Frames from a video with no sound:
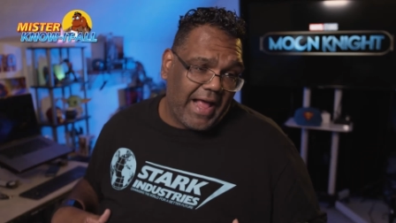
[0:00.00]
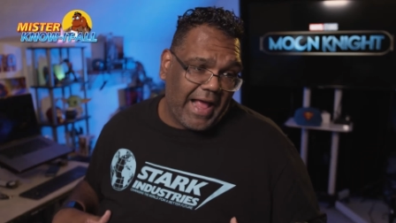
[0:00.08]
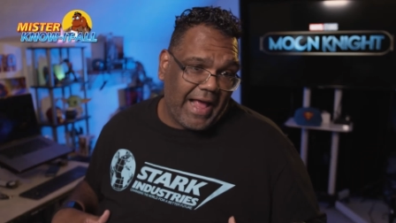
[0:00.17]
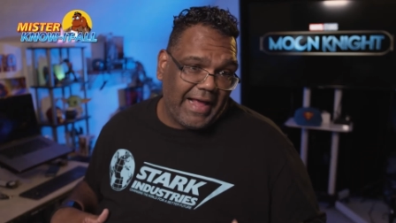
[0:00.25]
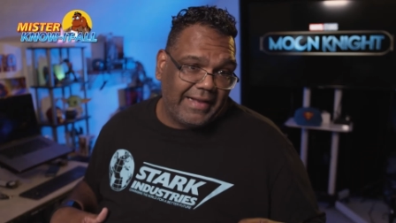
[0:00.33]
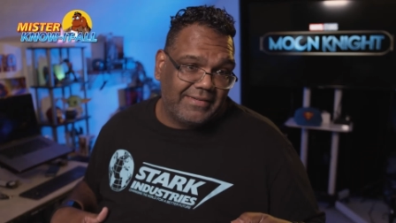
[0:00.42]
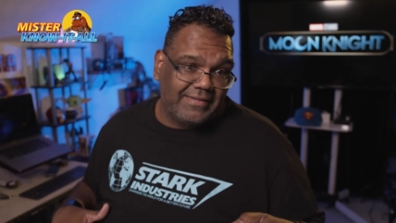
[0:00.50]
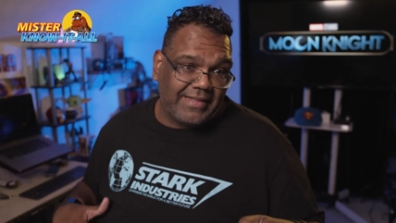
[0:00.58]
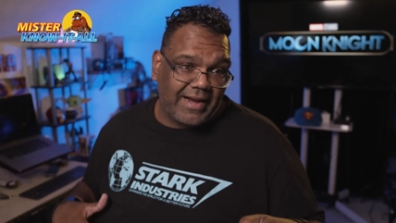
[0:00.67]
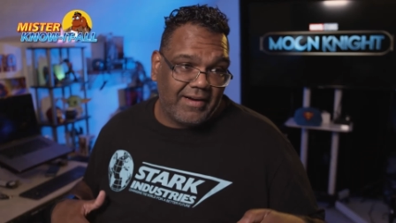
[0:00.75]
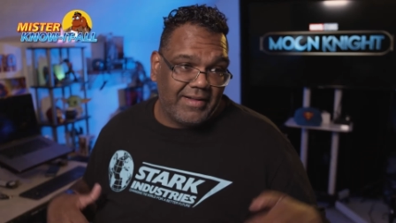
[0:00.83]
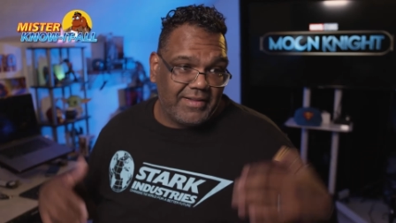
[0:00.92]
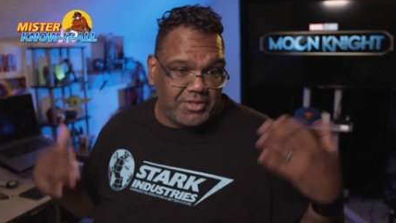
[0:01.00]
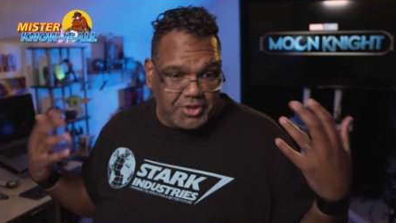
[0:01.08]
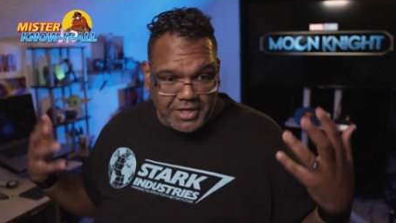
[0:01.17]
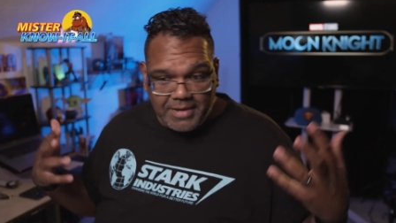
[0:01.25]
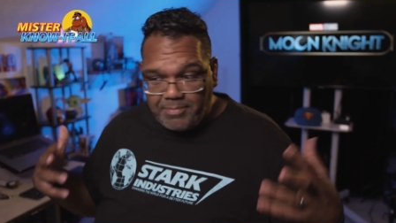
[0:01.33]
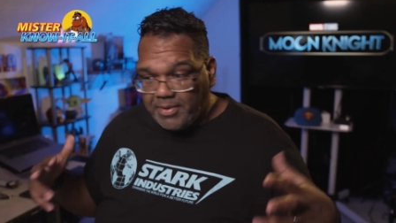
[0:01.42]
And they're in the
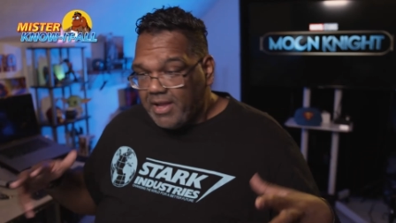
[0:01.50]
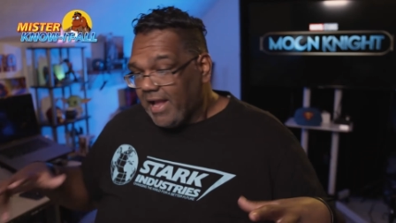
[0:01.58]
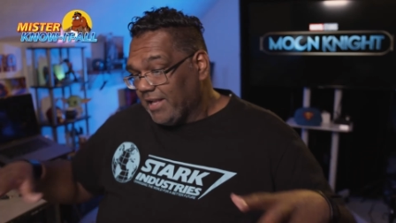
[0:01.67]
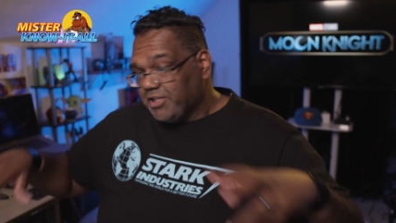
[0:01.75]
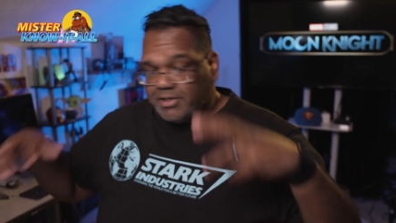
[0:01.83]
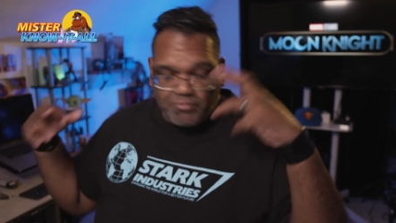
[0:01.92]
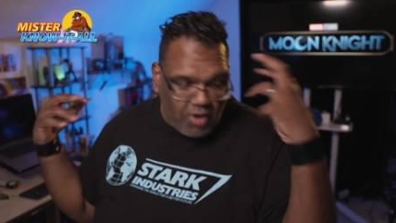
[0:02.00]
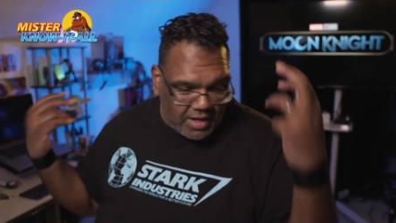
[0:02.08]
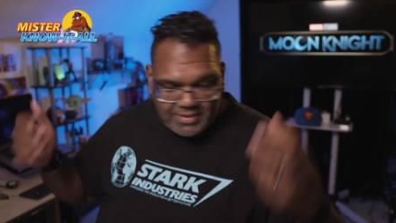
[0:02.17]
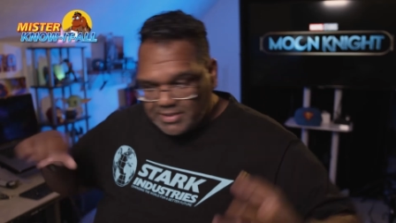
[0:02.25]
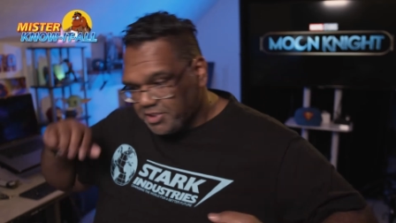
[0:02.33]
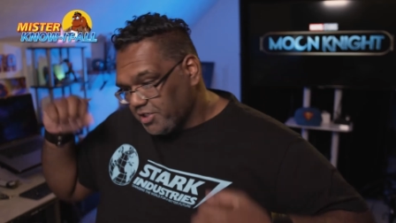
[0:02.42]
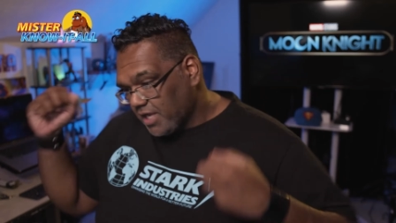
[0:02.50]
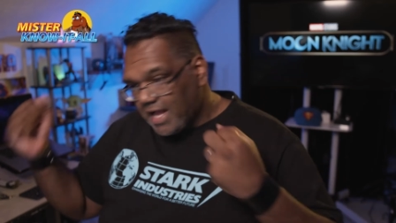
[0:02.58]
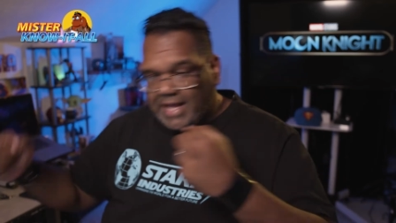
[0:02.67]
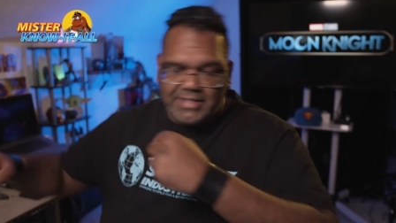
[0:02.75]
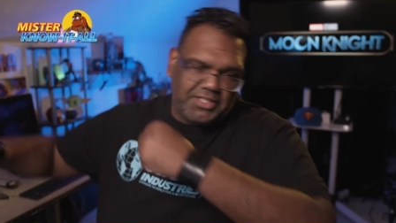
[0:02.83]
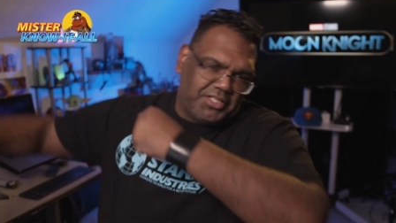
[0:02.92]
jeep, and she runs and she
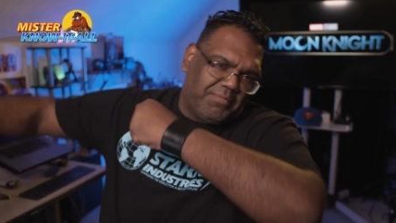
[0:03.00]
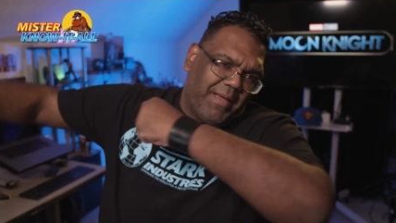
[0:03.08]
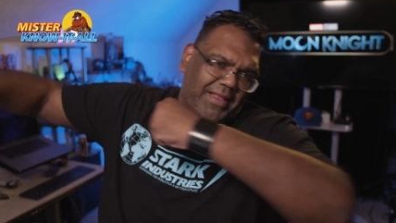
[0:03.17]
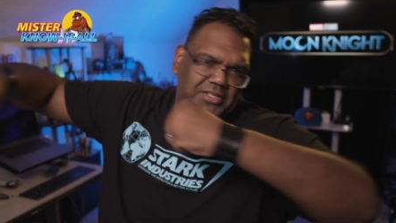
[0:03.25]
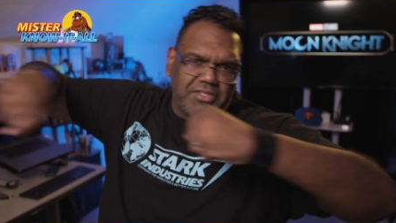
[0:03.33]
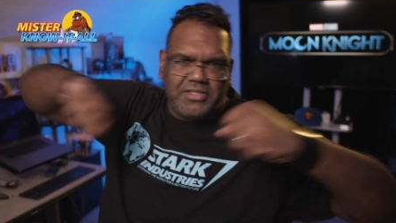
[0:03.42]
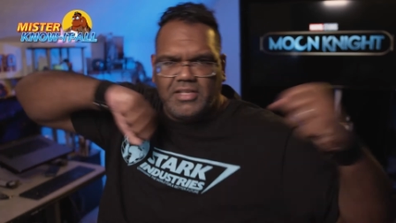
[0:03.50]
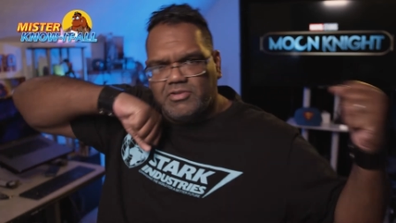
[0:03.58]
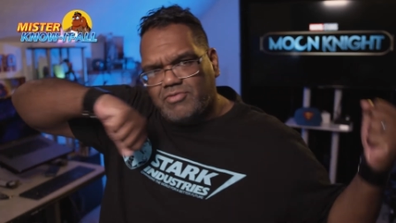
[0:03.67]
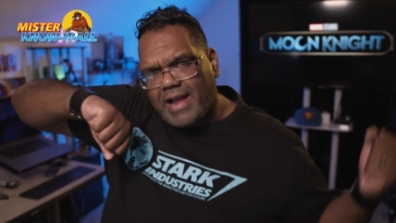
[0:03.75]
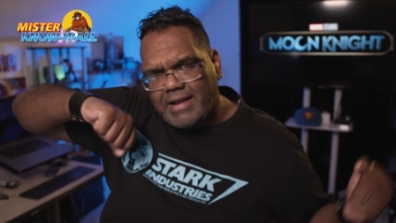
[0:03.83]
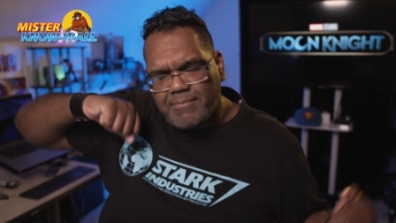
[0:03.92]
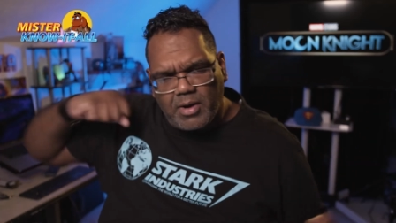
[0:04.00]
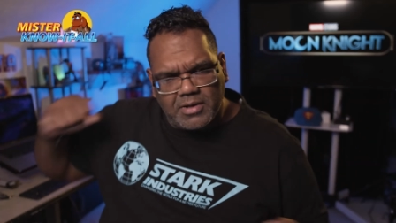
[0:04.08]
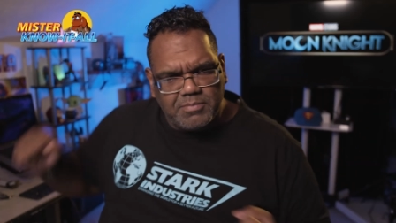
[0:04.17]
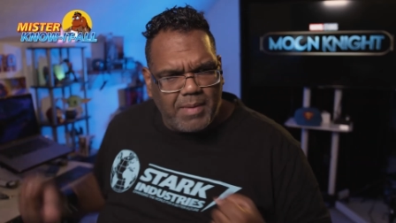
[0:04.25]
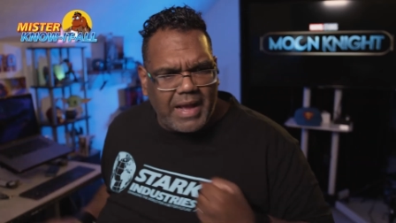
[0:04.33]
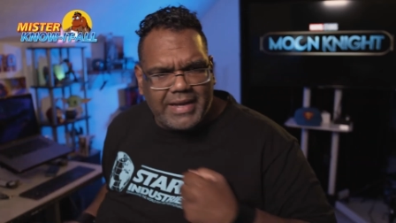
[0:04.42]
hides, and she manages to drag
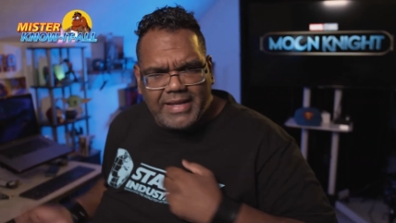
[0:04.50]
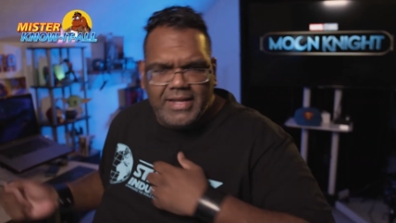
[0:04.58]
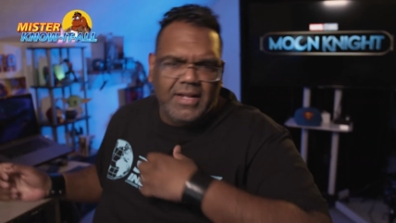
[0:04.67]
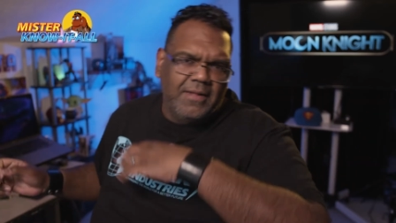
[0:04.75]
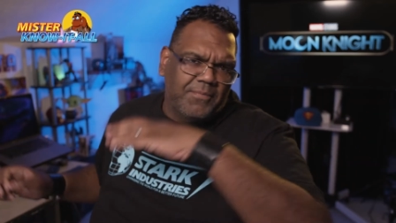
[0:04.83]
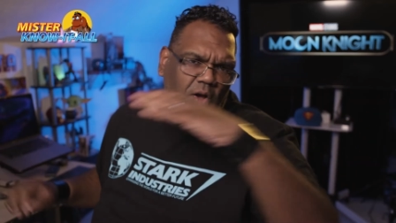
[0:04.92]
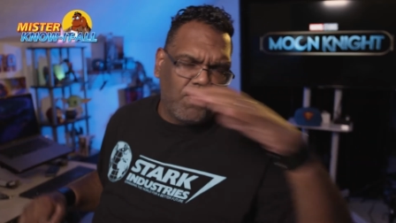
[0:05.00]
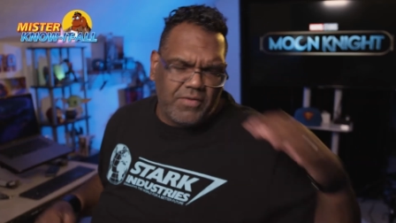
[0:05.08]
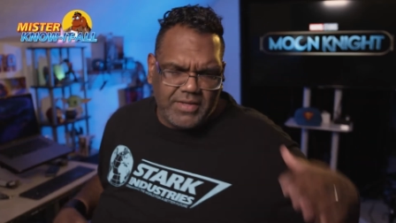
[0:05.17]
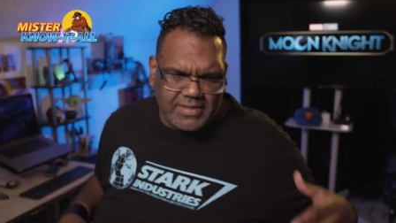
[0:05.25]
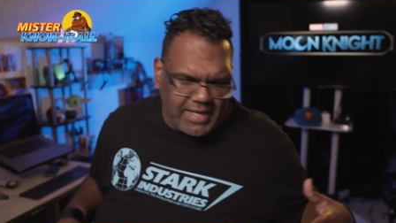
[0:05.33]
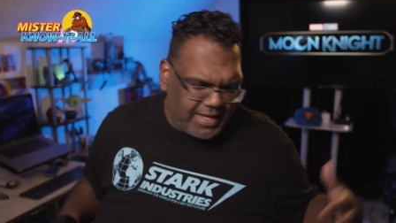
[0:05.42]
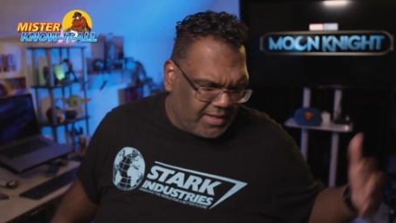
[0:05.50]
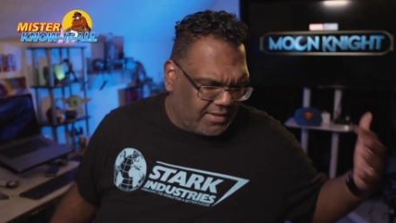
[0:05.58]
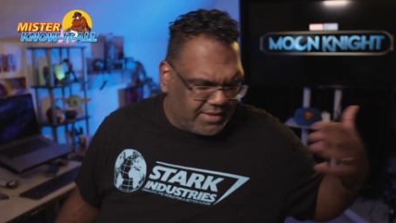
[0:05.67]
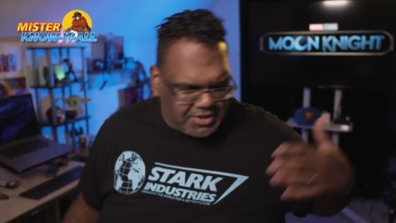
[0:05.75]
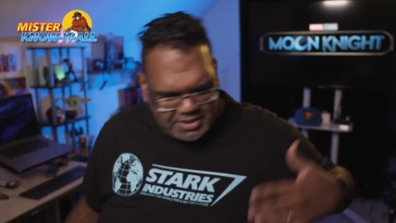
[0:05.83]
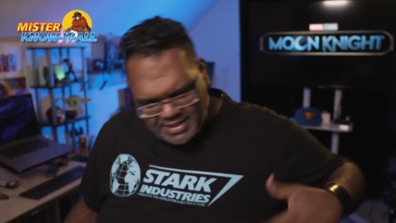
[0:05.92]
Marc's body over this hill, and